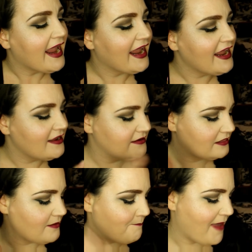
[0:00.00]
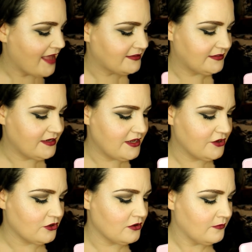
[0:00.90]
And the mattes in
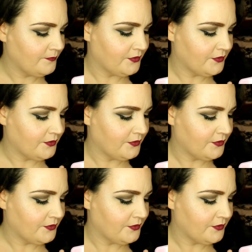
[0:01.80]
here,